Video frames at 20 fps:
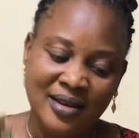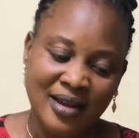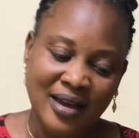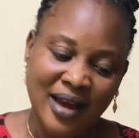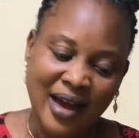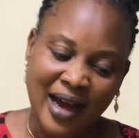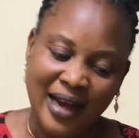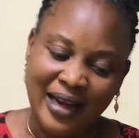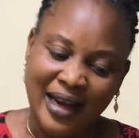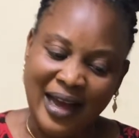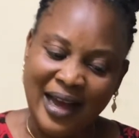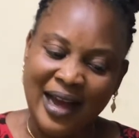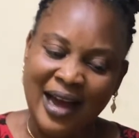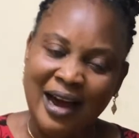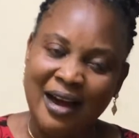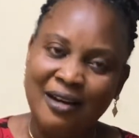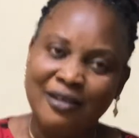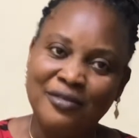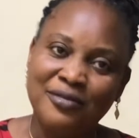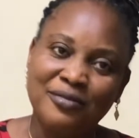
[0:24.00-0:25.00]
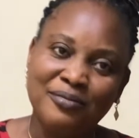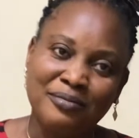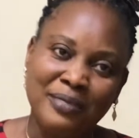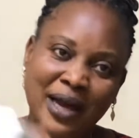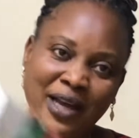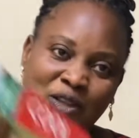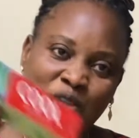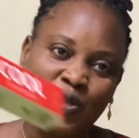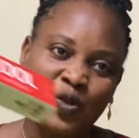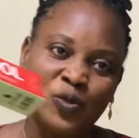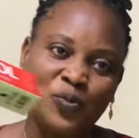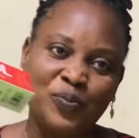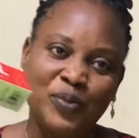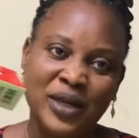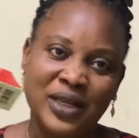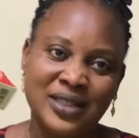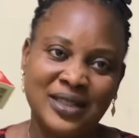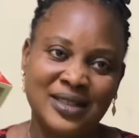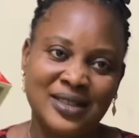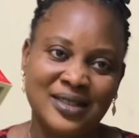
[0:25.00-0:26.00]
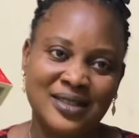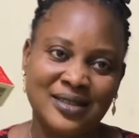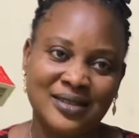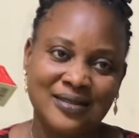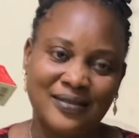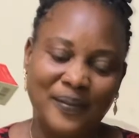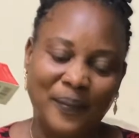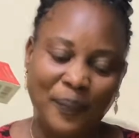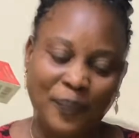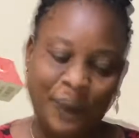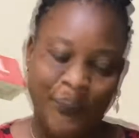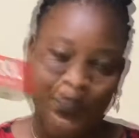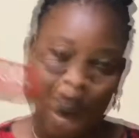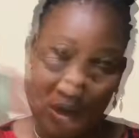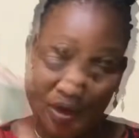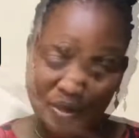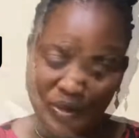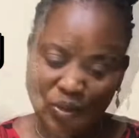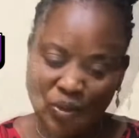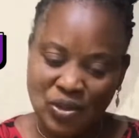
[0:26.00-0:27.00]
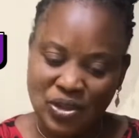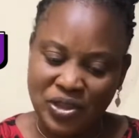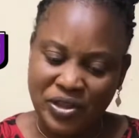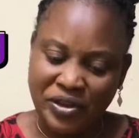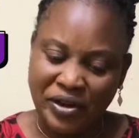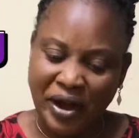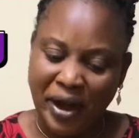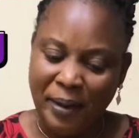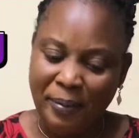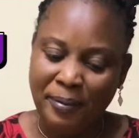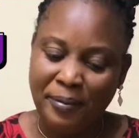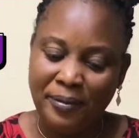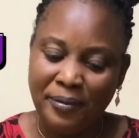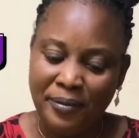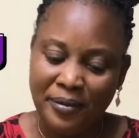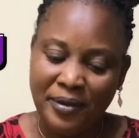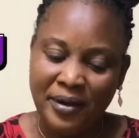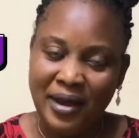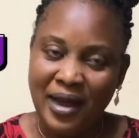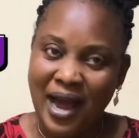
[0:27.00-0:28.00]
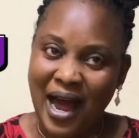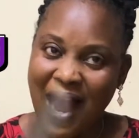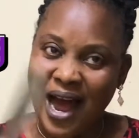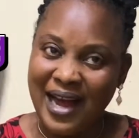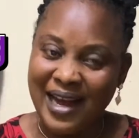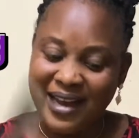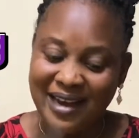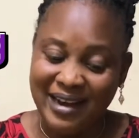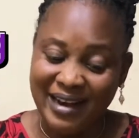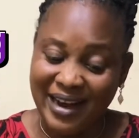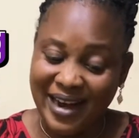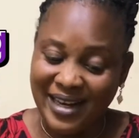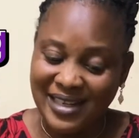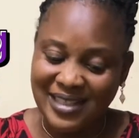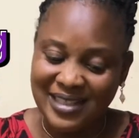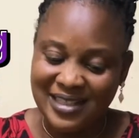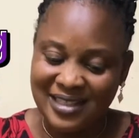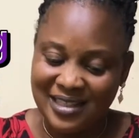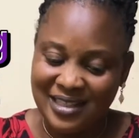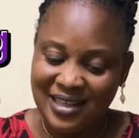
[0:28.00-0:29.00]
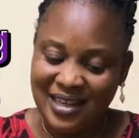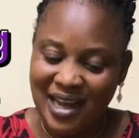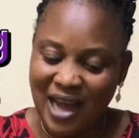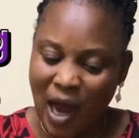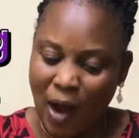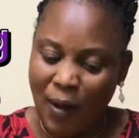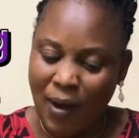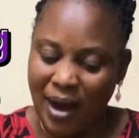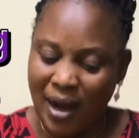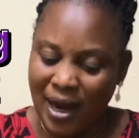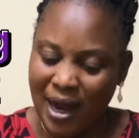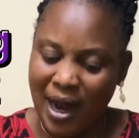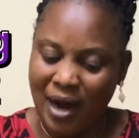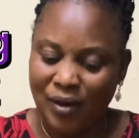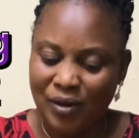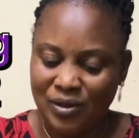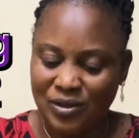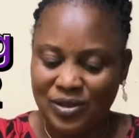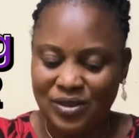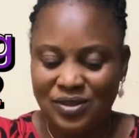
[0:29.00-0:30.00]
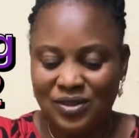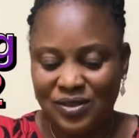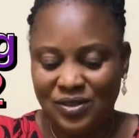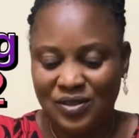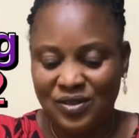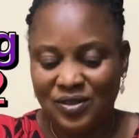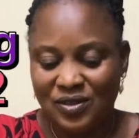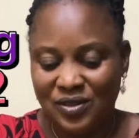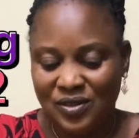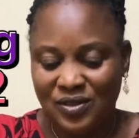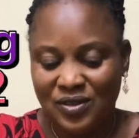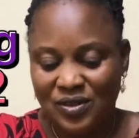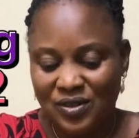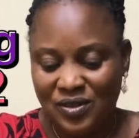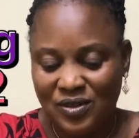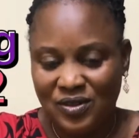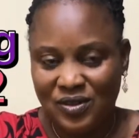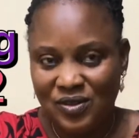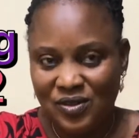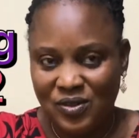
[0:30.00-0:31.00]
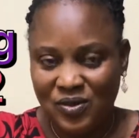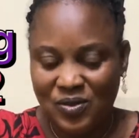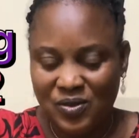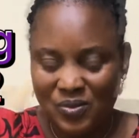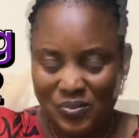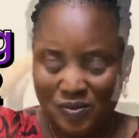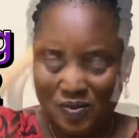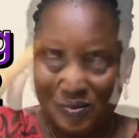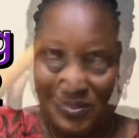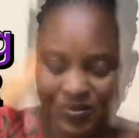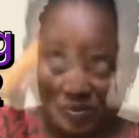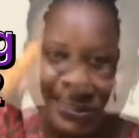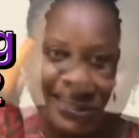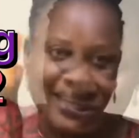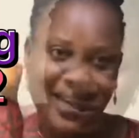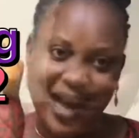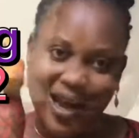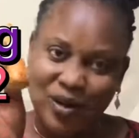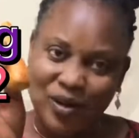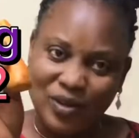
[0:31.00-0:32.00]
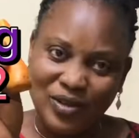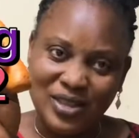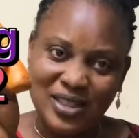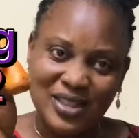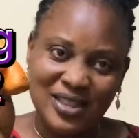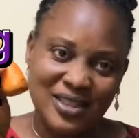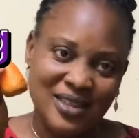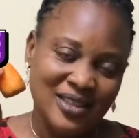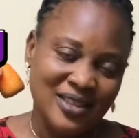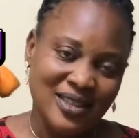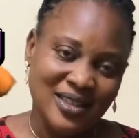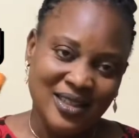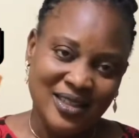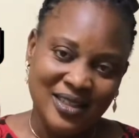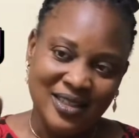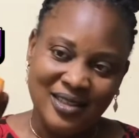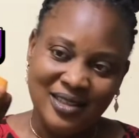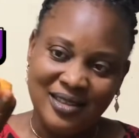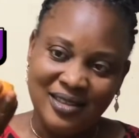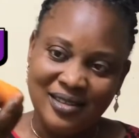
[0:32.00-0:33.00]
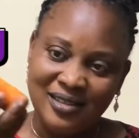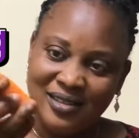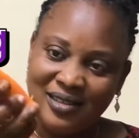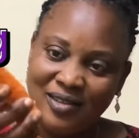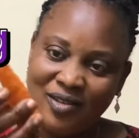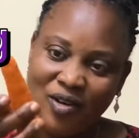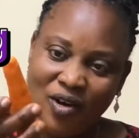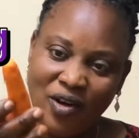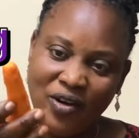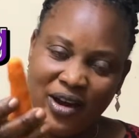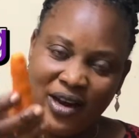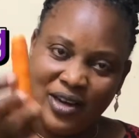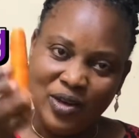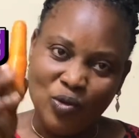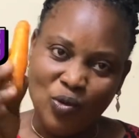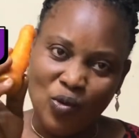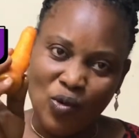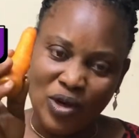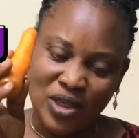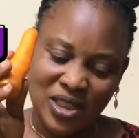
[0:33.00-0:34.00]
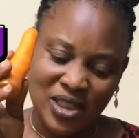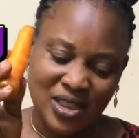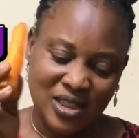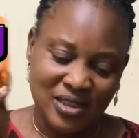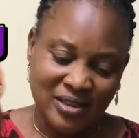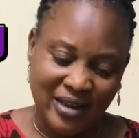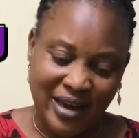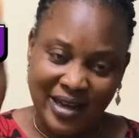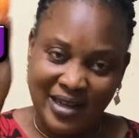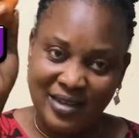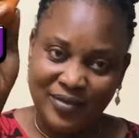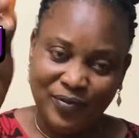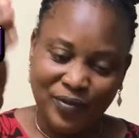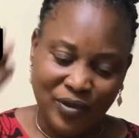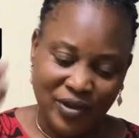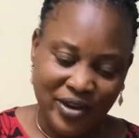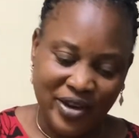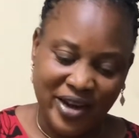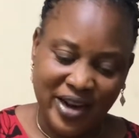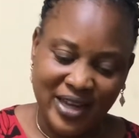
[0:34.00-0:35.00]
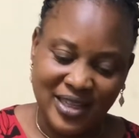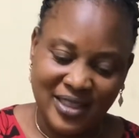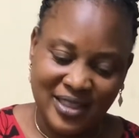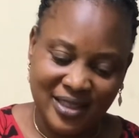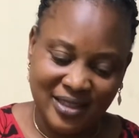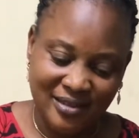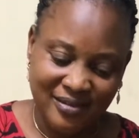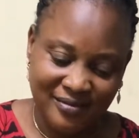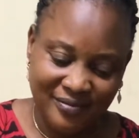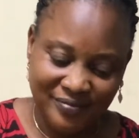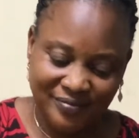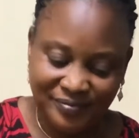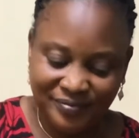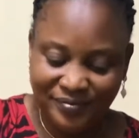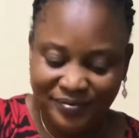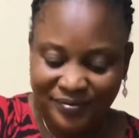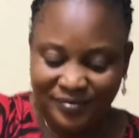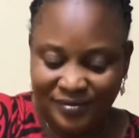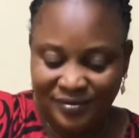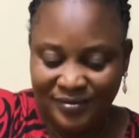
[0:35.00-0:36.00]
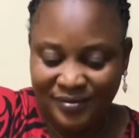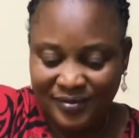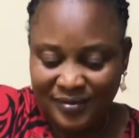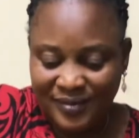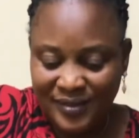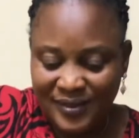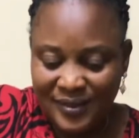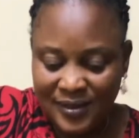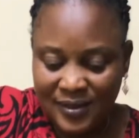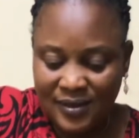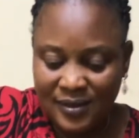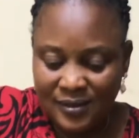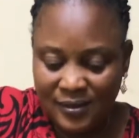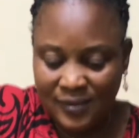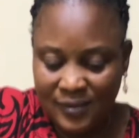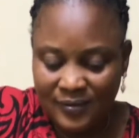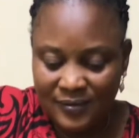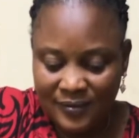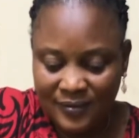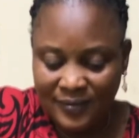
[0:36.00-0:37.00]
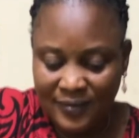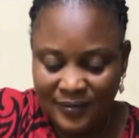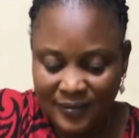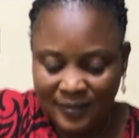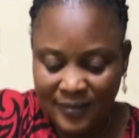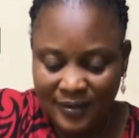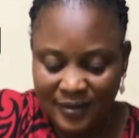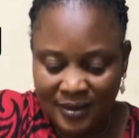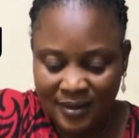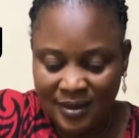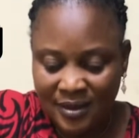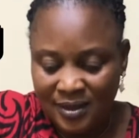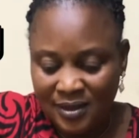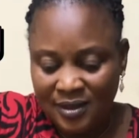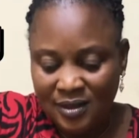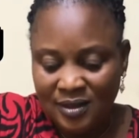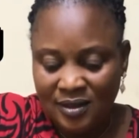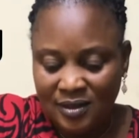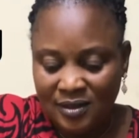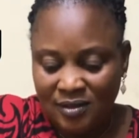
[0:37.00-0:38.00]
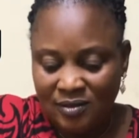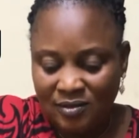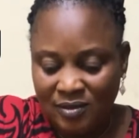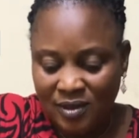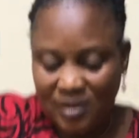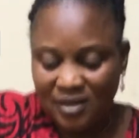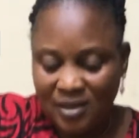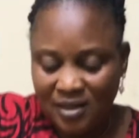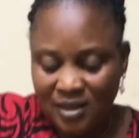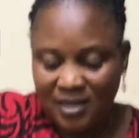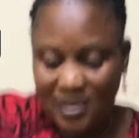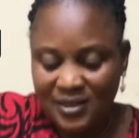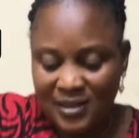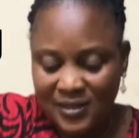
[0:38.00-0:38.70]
and I have my toothpaste. We are going to scrape and grate our carrots. So this is my carrots, already washed, ready for grating. So we grate.